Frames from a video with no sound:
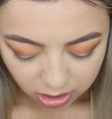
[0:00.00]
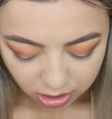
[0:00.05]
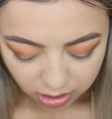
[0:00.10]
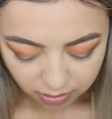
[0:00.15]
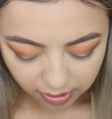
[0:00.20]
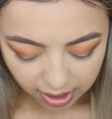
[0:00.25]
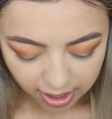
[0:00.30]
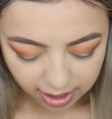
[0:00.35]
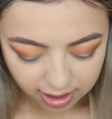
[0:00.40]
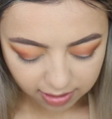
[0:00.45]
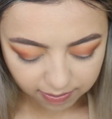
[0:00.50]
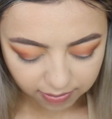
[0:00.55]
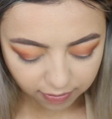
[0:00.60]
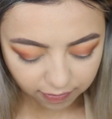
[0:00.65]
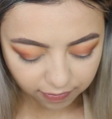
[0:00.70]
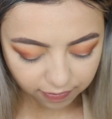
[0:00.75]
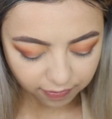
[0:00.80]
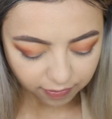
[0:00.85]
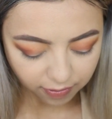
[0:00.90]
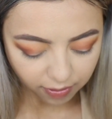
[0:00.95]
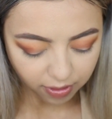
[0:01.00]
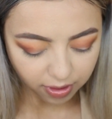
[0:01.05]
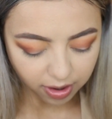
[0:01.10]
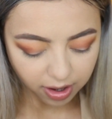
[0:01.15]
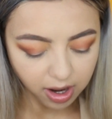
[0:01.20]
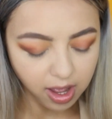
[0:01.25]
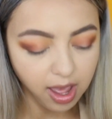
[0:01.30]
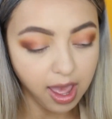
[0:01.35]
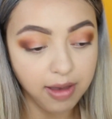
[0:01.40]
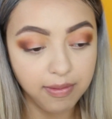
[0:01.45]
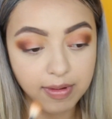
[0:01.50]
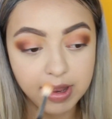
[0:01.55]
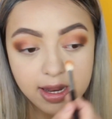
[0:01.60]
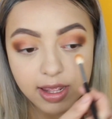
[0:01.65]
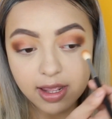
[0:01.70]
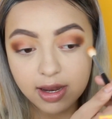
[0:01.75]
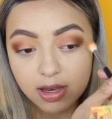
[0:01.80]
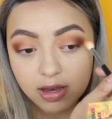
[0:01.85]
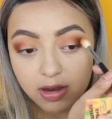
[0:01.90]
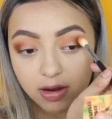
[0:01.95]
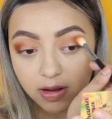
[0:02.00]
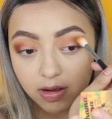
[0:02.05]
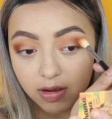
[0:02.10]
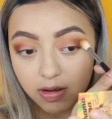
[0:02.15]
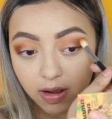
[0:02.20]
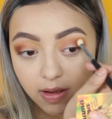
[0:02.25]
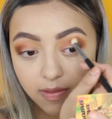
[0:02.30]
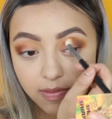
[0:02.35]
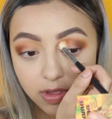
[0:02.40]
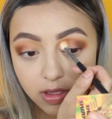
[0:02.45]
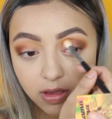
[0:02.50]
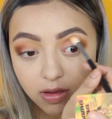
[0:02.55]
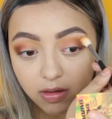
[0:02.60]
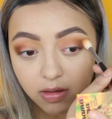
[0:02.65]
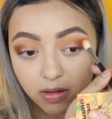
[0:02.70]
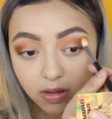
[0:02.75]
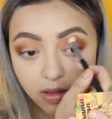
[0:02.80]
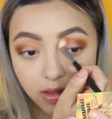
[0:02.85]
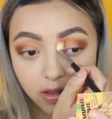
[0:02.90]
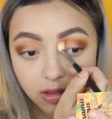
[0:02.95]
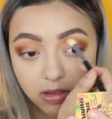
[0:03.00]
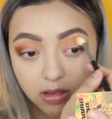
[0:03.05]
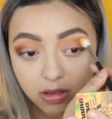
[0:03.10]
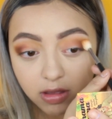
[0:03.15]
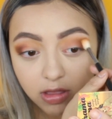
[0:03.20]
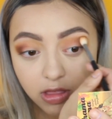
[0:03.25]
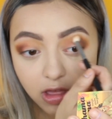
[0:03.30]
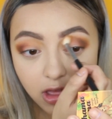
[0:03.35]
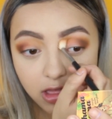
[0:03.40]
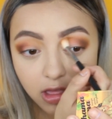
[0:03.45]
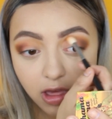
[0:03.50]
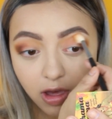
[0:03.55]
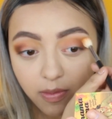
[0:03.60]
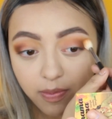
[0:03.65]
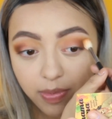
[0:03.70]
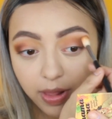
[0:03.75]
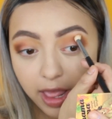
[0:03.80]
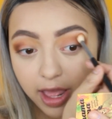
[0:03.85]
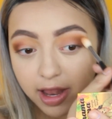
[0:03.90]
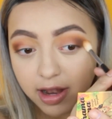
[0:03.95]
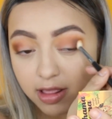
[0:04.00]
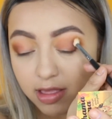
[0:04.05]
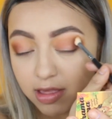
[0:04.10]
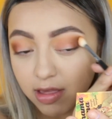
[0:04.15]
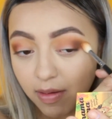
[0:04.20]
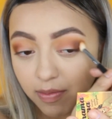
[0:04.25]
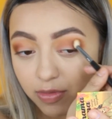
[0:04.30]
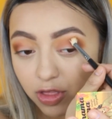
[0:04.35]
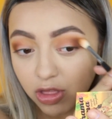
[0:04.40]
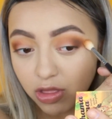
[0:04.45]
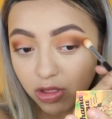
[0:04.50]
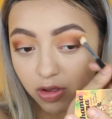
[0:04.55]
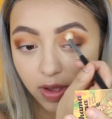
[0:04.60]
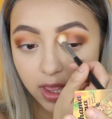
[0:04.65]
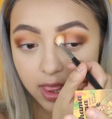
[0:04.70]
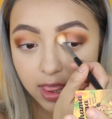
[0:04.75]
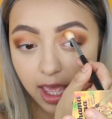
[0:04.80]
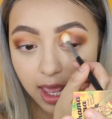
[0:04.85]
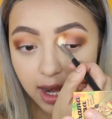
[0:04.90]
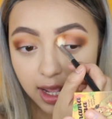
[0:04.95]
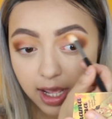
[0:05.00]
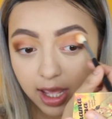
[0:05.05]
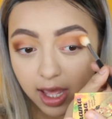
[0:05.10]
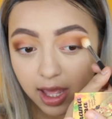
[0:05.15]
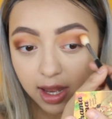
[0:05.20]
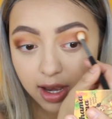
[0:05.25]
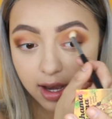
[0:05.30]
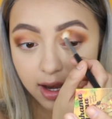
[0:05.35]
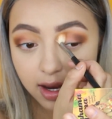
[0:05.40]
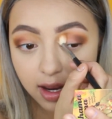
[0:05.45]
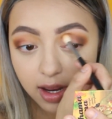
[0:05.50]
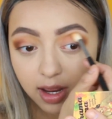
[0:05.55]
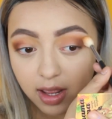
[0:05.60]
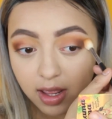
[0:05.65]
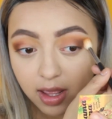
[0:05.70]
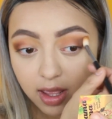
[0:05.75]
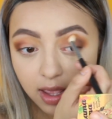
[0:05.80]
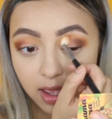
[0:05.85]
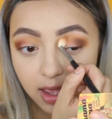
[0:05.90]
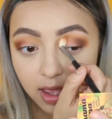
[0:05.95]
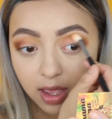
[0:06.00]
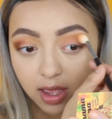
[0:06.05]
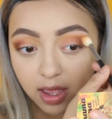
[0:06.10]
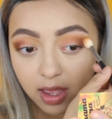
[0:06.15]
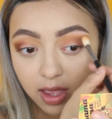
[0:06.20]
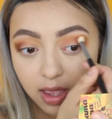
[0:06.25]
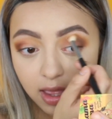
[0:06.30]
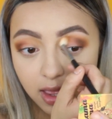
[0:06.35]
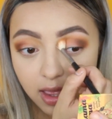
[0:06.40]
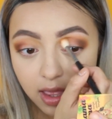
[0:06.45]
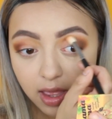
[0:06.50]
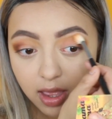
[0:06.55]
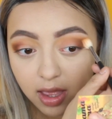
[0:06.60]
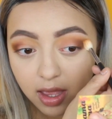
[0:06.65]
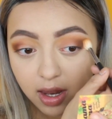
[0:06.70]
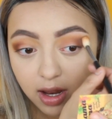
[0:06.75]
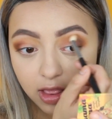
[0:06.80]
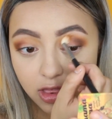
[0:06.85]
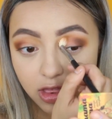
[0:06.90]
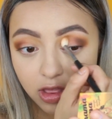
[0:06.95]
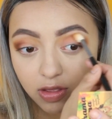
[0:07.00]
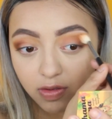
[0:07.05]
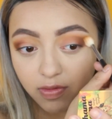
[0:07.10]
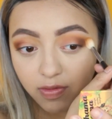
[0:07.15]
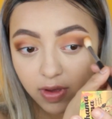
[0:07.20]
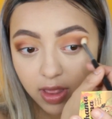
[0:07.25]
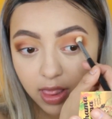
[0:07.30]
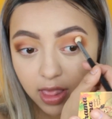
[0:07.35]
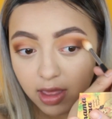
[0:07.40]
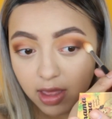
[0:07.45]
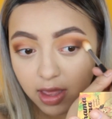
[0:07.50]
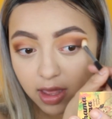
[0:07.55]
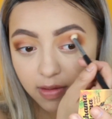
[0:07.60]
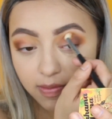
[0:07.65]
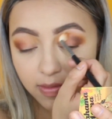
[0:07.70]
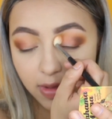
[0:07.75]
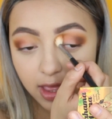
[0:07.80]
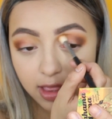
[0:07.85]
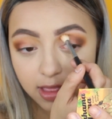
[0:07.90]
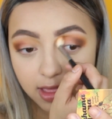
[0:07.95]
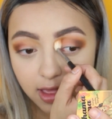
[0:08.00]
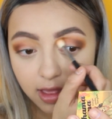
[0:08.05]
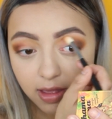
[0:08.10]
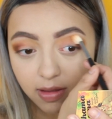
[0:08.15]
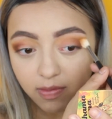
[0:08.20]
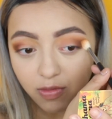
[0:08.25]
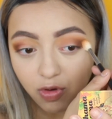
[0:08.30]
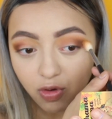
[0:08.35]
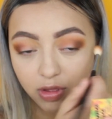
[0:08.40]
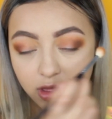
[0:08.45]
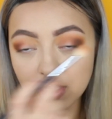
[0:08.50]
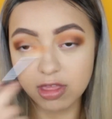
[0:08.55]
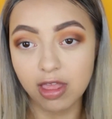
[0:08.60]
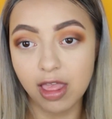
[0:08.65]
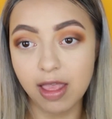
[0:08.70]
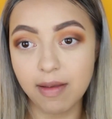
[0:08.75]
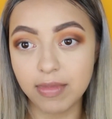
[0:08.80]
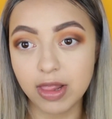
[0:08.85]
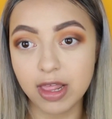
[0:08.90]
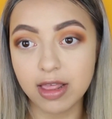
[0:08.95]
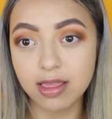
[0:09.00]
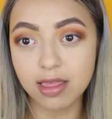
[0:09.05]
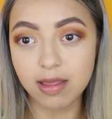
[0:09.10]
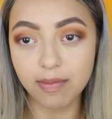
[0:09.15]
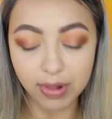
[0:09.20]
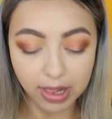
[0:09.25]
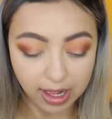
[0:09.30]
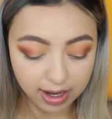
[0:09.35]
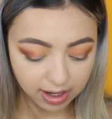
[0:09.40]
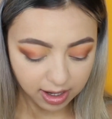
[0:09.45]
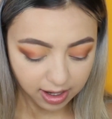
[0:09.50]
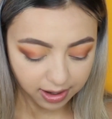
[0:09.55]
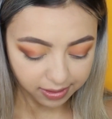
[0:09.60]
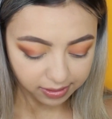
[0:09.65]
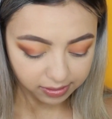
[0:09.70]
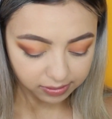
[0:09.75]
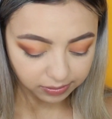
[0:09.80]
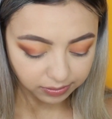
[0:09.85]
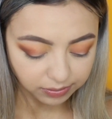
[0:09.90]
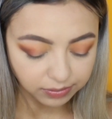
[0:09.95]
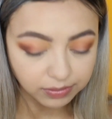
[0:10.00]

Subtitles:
So what I did before, I went into Creamsicle to just help blend, so I'm just doing that again. And it just really makes it more seamless, the blending.